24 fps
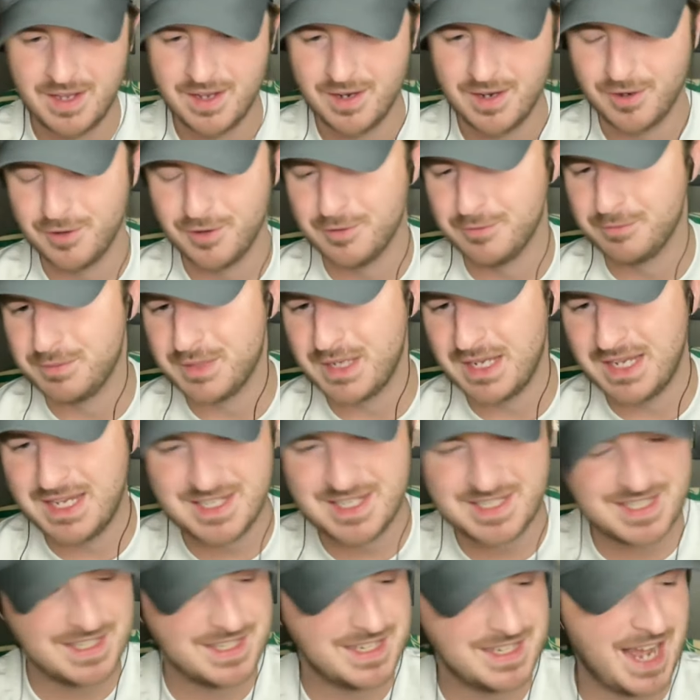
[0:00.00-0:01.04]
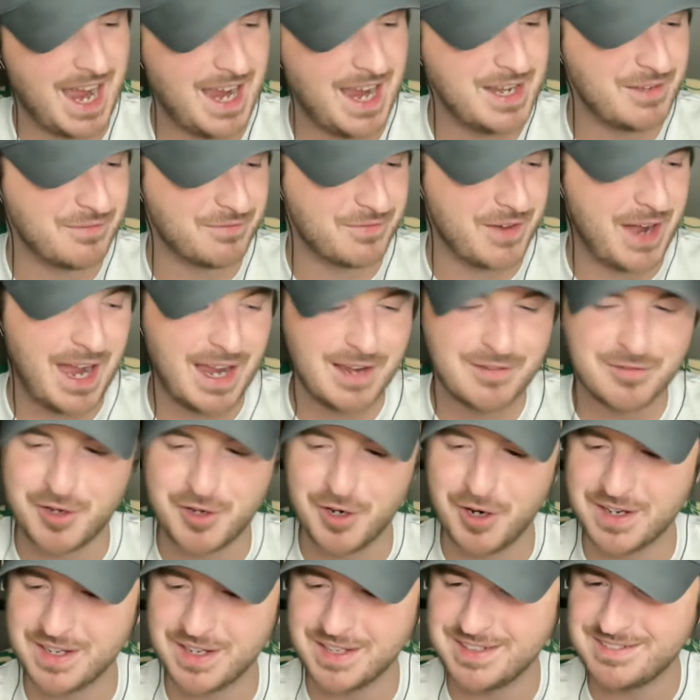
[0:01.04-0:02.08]
or easy 9-5
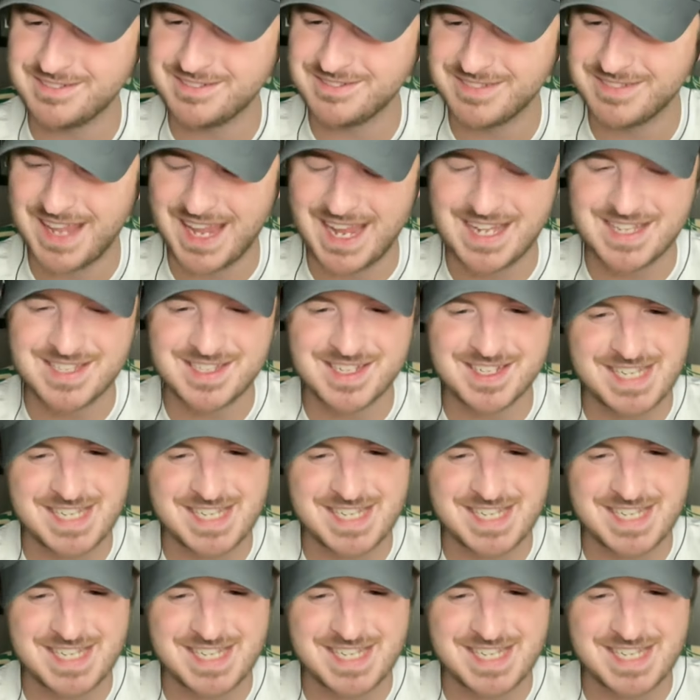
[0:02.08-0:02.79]
cooking, hands at